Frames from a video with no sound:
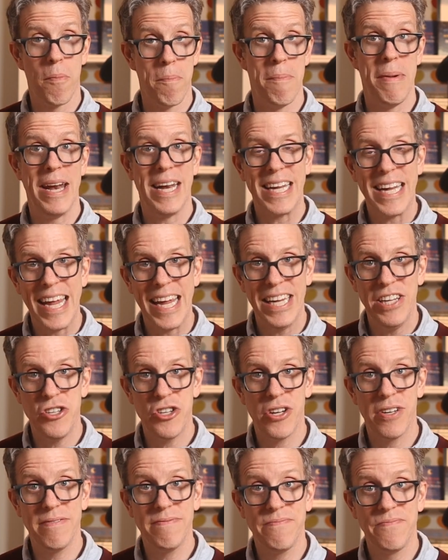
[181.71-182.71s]
or
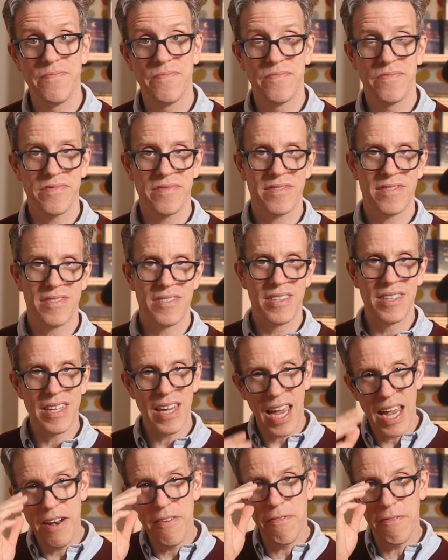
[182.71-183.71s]
medication.
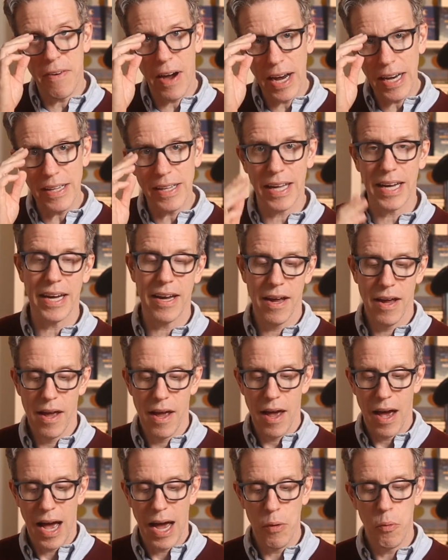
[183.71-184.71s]
And finally,
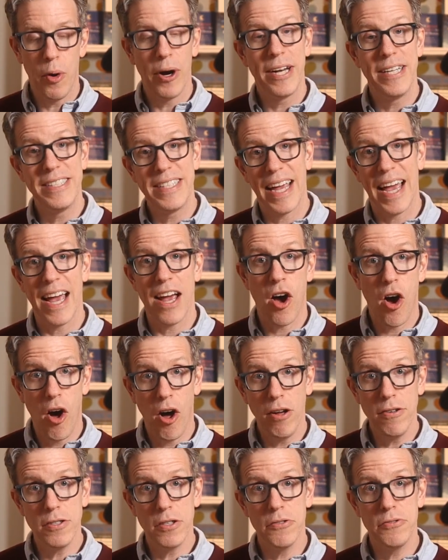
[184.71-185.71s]
I want to say I
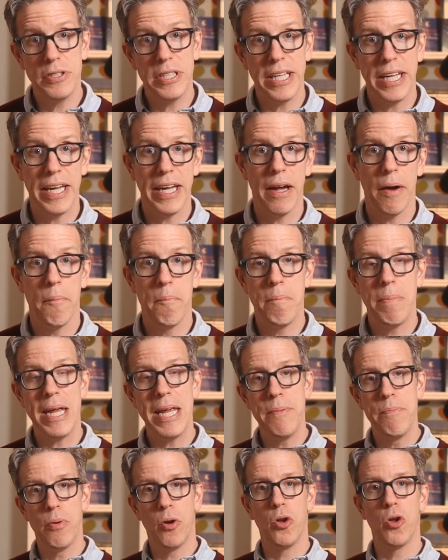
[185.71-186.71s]
also see
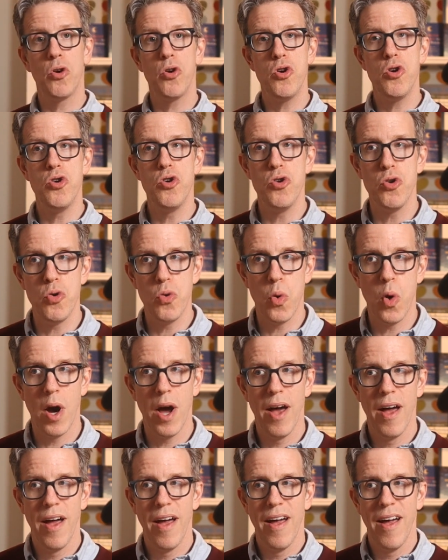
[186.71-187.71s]
people
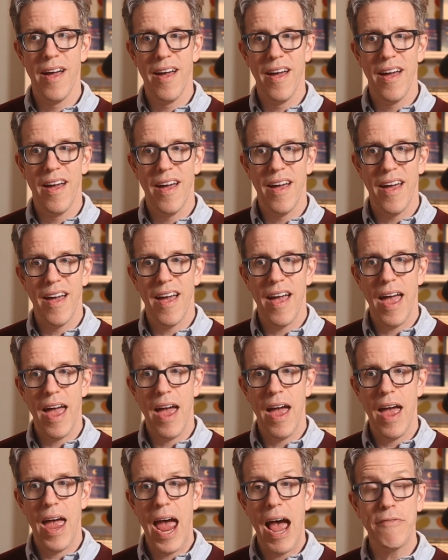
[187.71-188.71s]
who
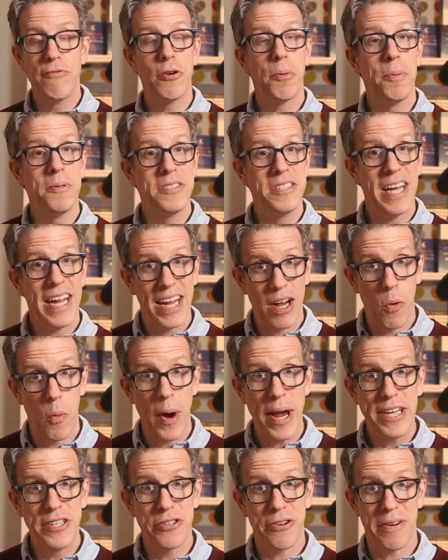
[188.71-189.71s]
have trouble staying
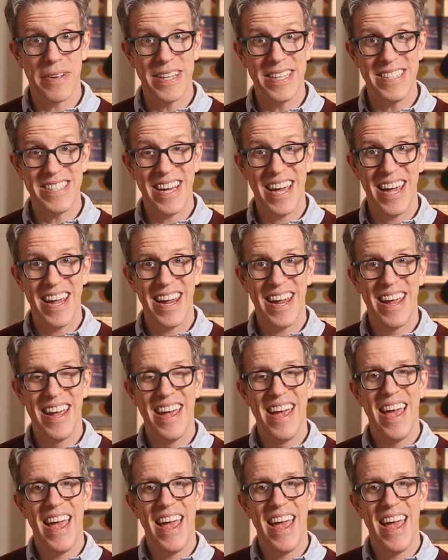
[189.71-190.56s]
awake during the day.